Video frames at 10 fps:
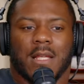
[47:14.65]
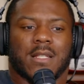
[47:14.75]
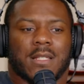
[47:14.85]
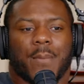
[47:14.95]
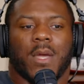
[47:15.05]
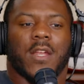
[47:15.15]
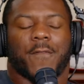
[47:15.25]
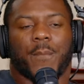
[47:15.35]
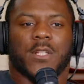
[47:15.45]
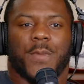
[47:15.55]
It just gave me a
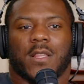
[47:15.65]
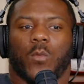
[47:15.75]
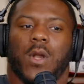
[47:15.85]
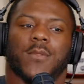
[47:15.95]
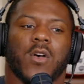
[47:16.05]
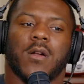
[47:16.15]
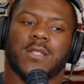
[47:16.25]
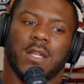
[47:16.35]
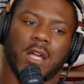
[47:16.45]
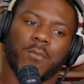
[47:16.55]
different perspective when I'm talking to
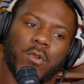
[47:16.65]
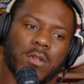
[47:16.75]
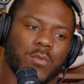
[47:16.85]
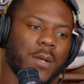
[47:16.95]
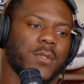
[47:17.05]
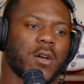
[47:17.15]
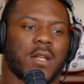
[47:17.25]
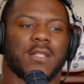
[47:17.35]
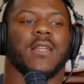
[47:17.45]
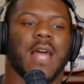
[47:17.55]
the young boys, when I'm talking
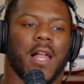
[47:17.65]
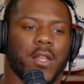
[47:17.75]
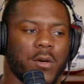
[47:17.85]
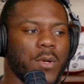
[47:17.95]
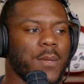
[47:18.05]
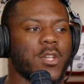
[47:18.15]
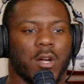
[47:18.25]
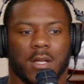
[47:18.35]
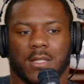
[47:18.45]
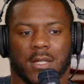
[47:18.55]
to Dallo, when I'm
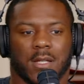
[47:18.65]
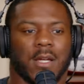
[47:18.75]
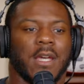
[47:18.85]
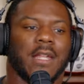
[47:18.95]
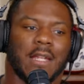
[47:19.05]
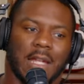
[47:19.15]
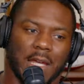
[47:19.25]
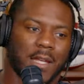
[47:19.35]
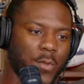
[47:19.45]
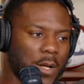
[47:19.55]
talking to
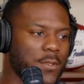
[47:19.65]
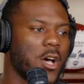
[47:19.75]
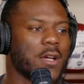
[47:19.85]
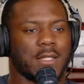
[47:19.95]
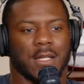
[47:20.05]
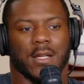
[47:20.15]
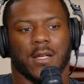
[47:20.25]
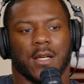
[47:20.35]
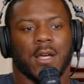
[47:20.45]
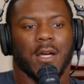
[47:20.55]
Nick, when I'm talking to
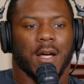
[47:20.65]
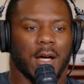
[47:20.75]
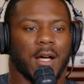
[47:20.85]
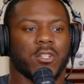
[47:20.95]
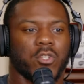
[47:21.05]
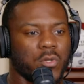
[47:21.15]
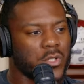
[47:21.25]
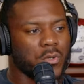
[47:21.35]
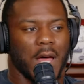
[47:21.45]
Juju.